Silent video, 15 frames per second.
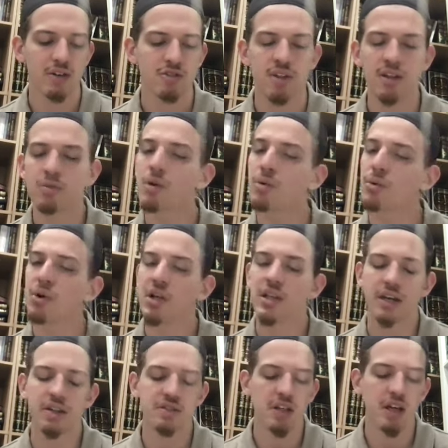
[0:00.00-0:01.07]
So then, what will
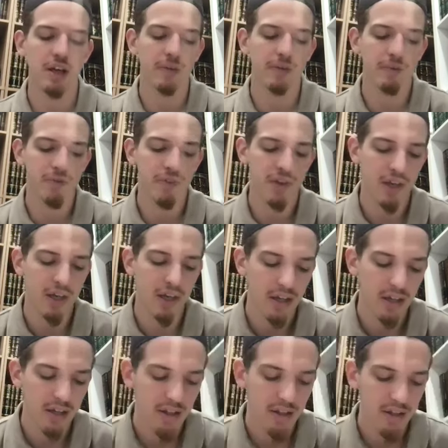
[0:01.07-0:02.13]
Allah say?
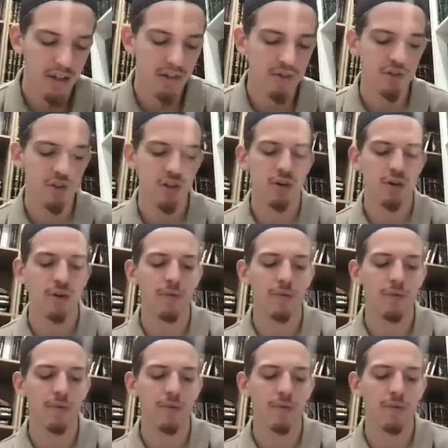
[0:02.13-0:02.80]
So